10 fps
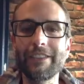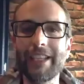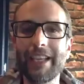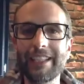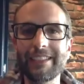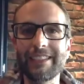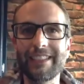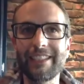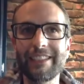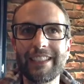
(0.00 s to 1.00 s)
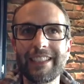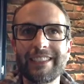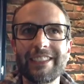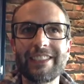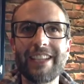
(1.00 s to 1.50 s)
not necessarily.
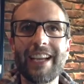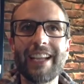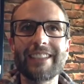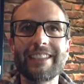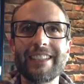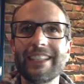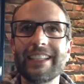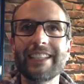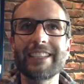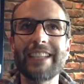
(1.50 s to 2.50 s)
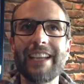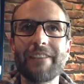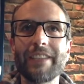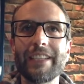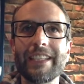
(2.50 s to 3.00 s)
It's it's not. It doesn't have
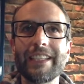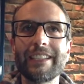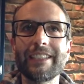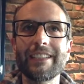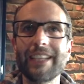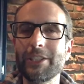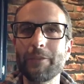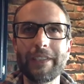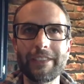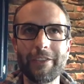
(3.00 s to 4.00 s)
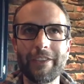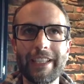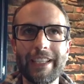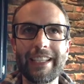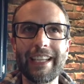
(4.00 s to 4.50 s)
any. Has no melatonin
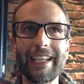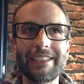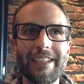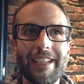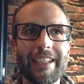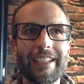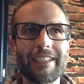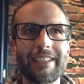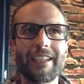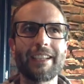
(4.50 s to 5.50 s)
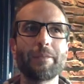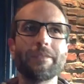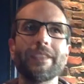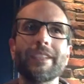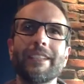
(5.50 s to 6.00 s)
in it. Has nothing um,
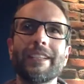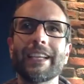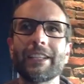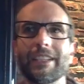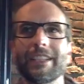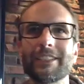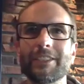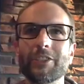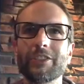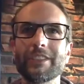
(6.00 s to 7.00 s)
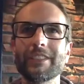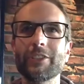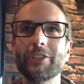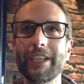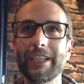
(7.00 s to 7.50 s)
that
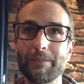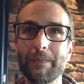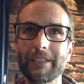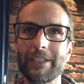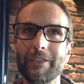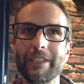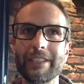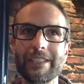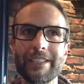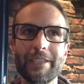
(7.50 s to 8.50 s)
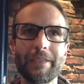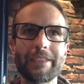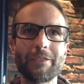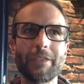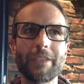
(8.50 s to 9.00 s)
creates melatonin in the system. It
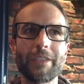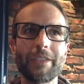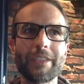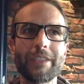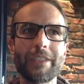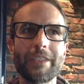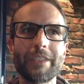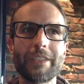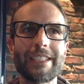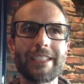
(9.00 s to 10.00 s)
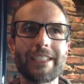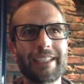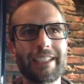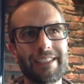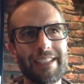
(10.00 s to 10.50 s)
wasn't designed to be like a
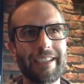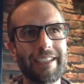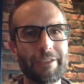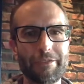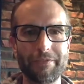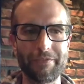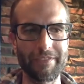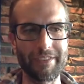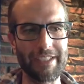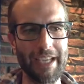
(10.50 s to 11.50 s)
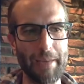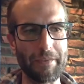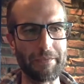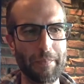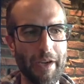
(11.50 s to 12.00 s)
sedative type of
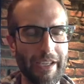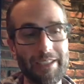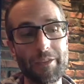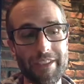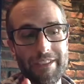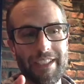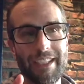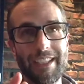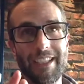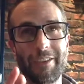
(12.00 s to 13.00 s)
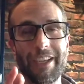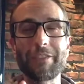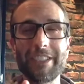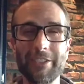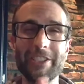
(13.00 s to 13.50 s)
product, and we're we have
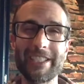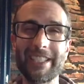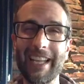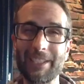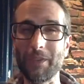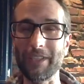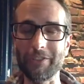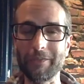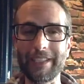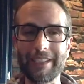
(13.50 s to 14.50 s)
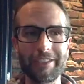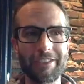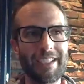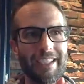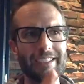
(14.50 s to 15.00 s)
research into that as well. So we may do mm.